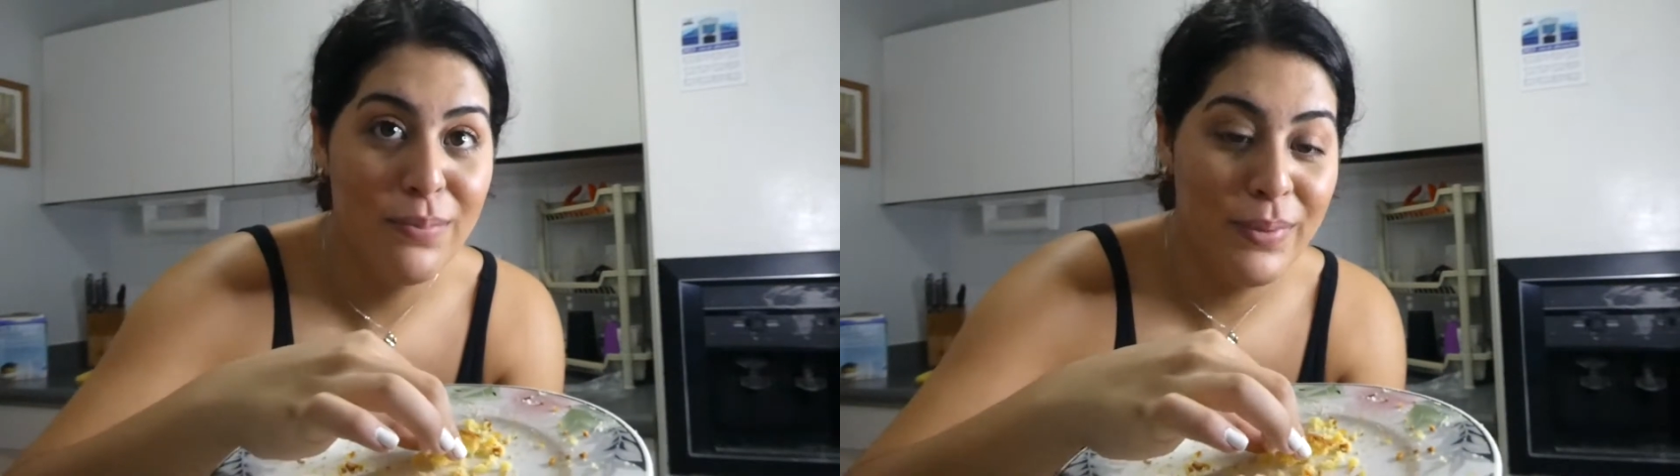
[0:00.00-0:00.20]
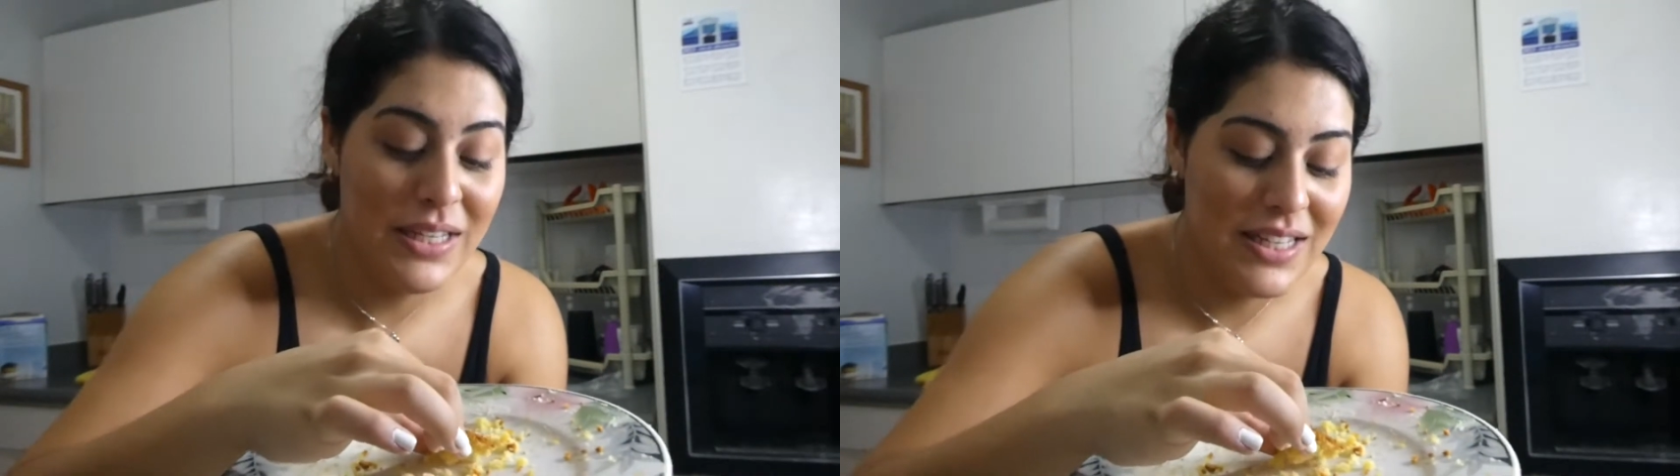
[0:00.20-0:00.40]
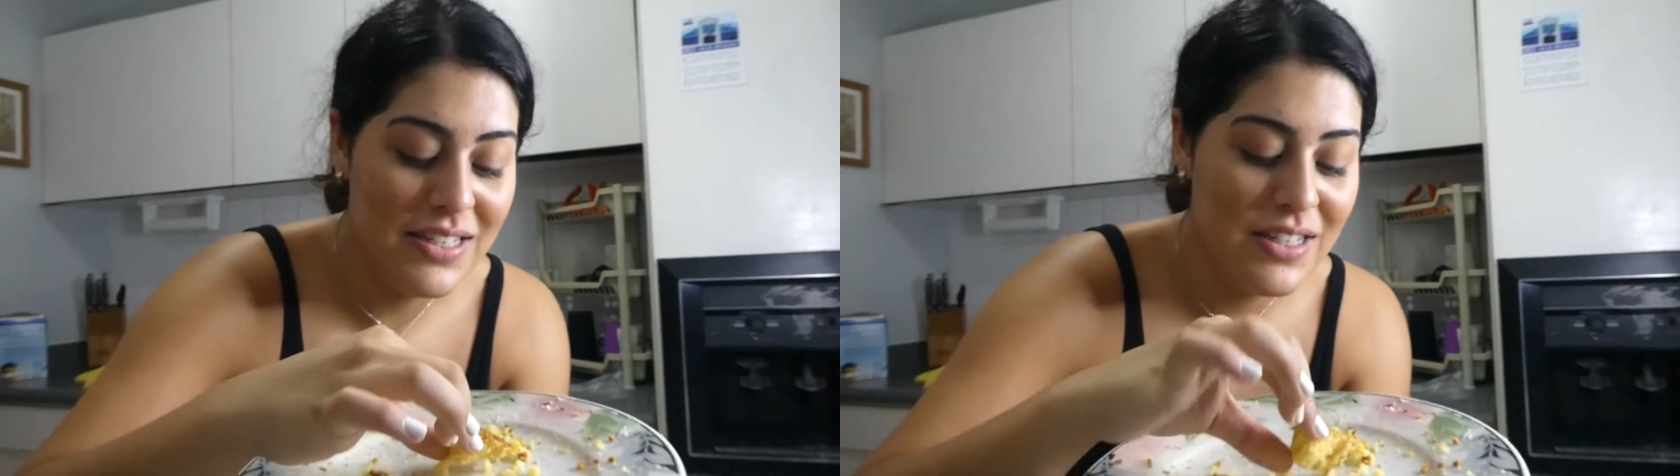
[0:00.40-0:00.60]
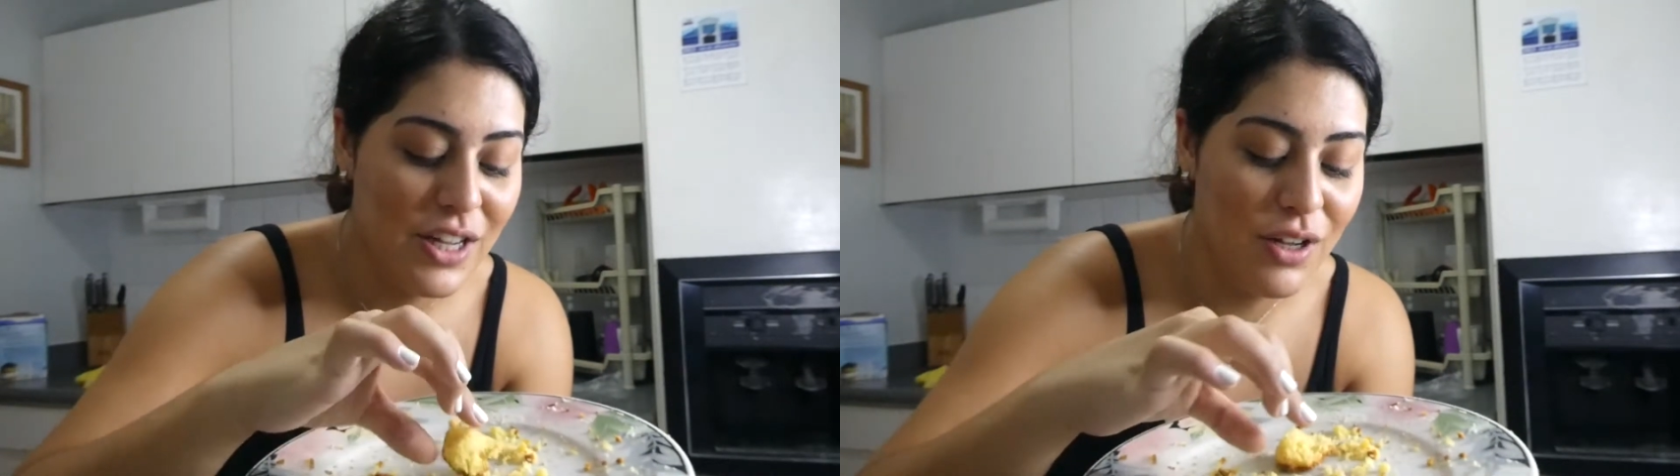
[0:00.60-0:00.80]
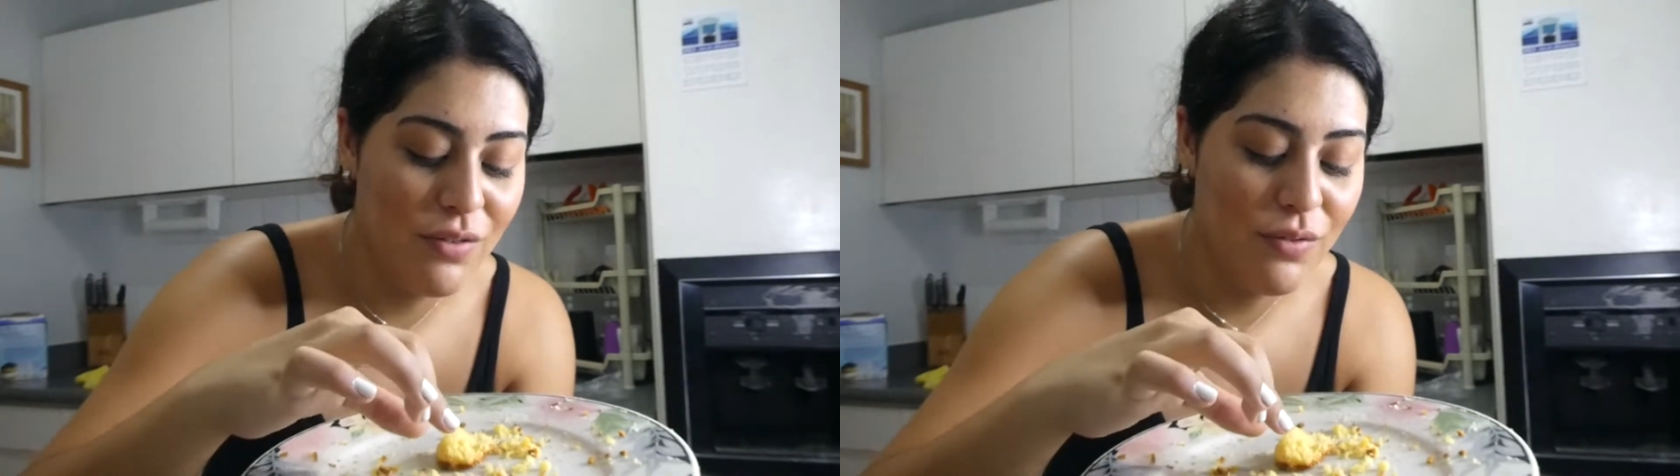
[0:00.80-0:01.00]
piece
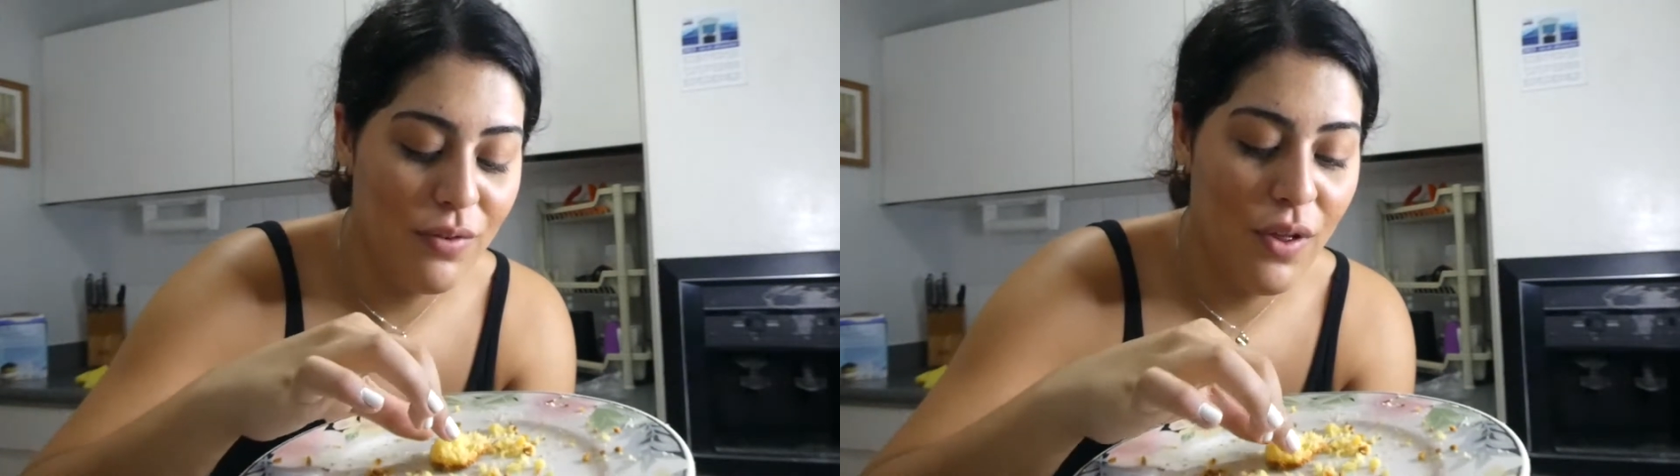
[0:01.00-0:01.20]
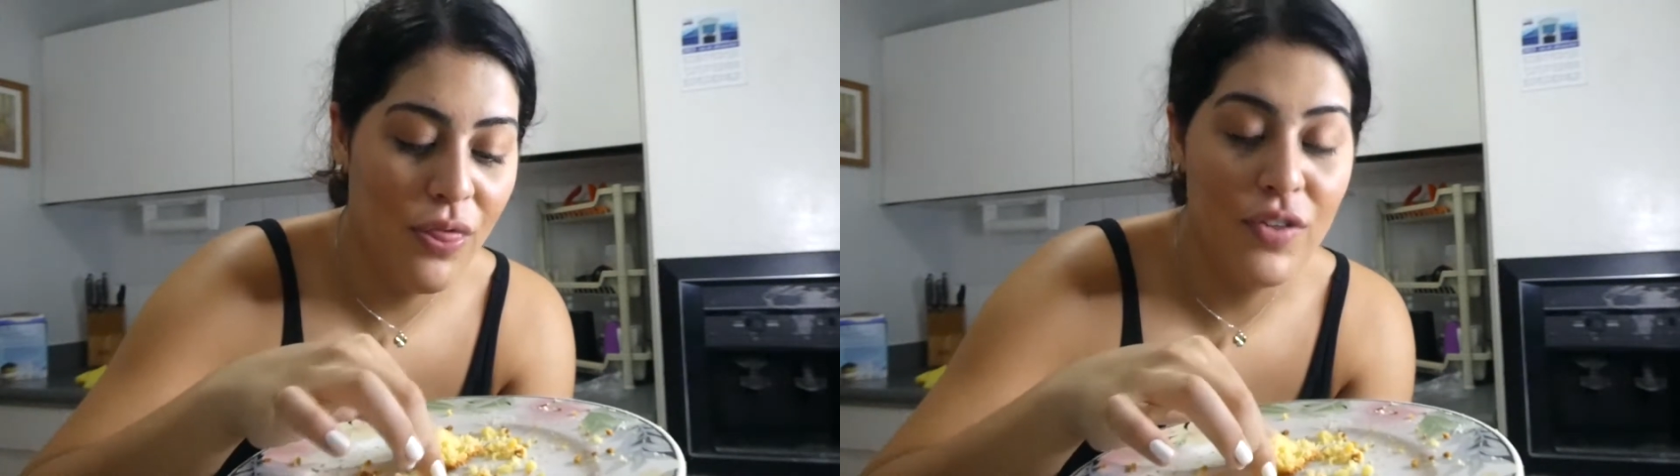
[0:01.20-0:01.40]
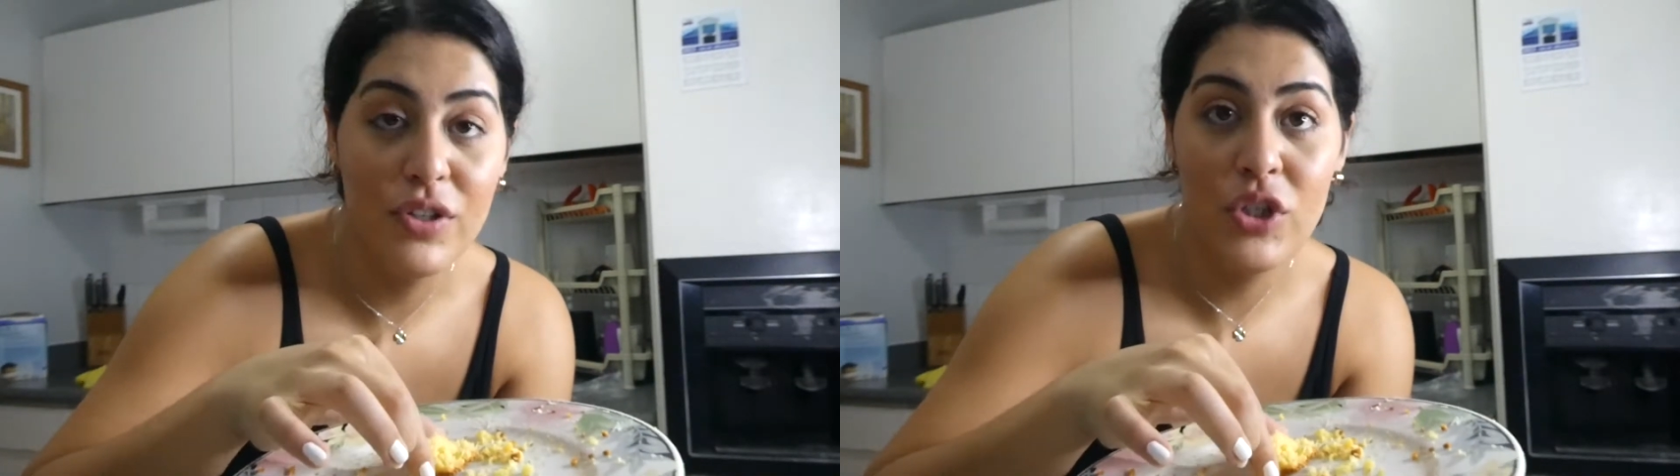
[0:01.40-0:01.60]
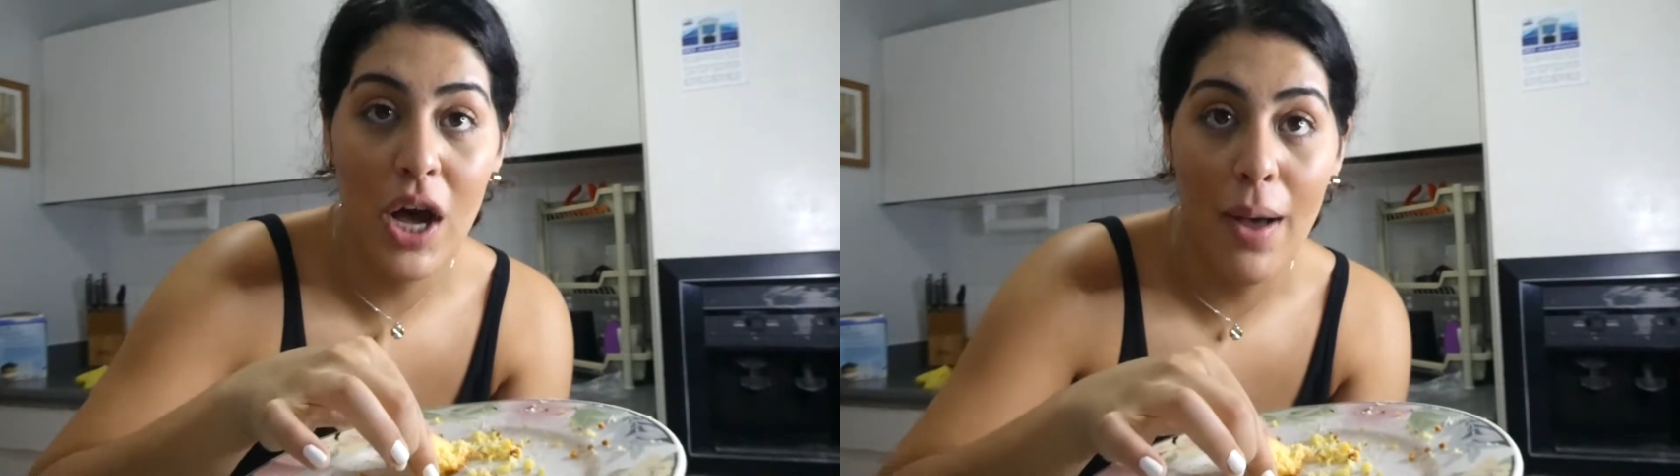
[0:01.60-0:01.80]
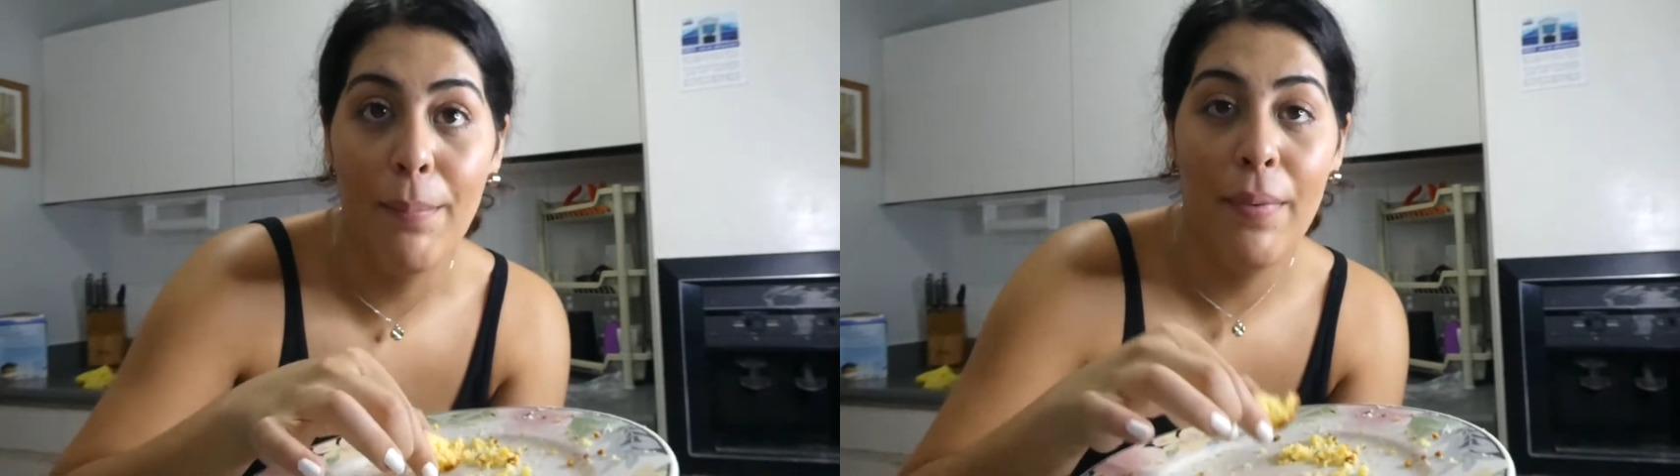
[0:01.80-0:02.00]
of the
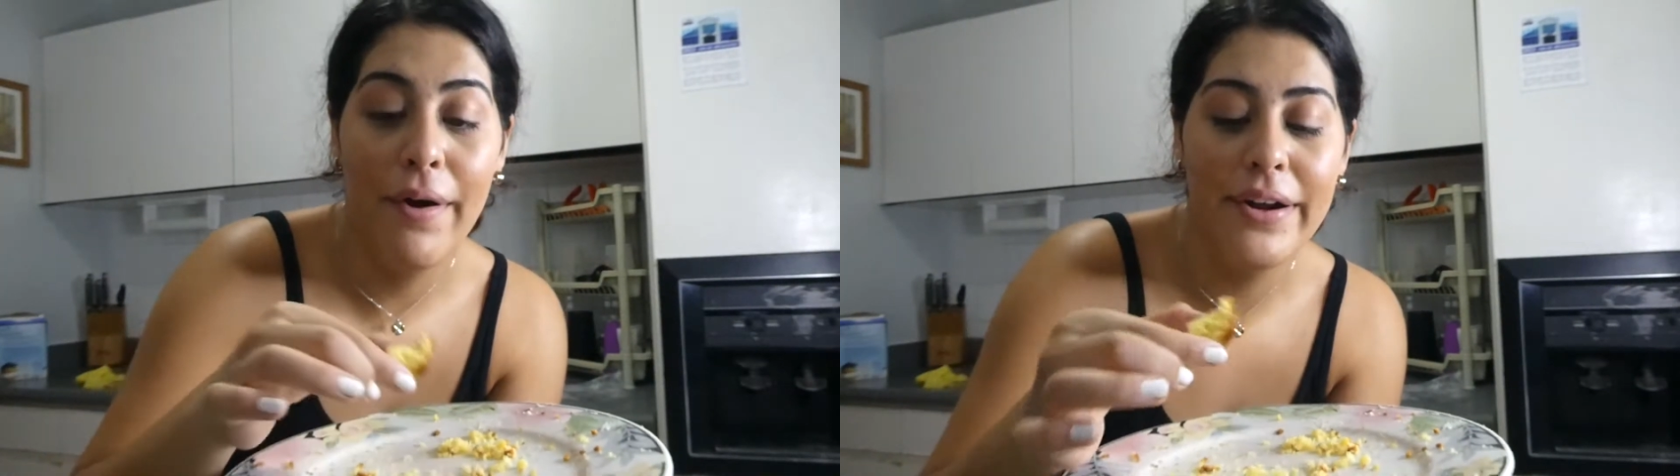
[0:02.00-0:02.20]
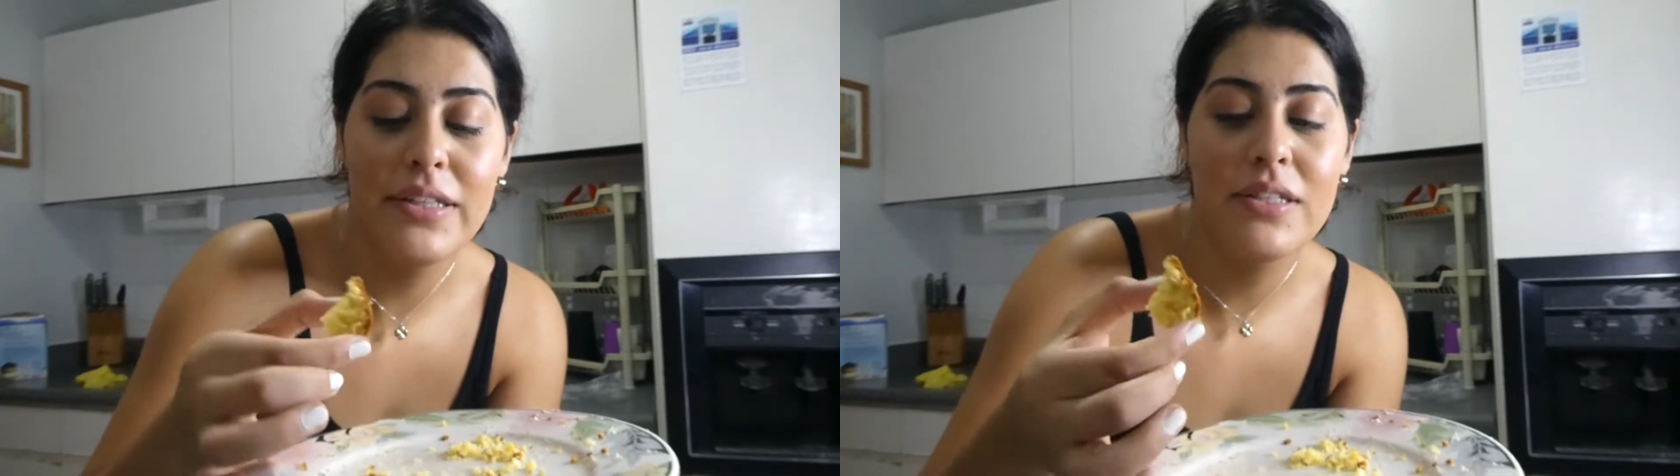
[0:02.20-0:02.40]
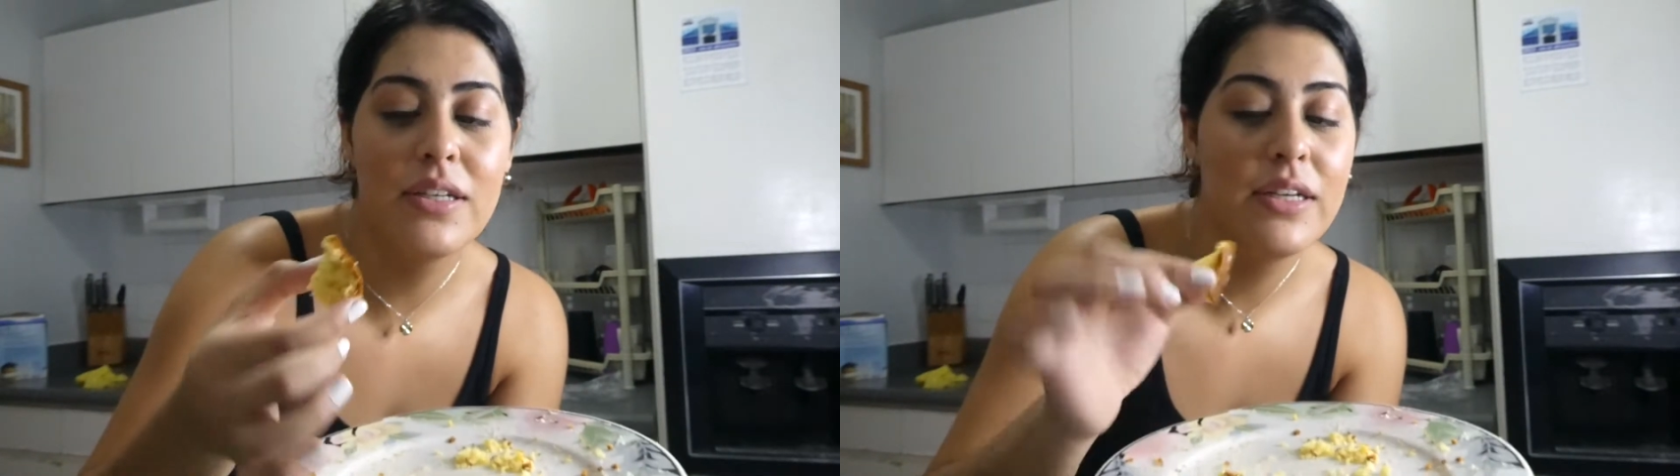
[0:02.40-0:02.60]
top part,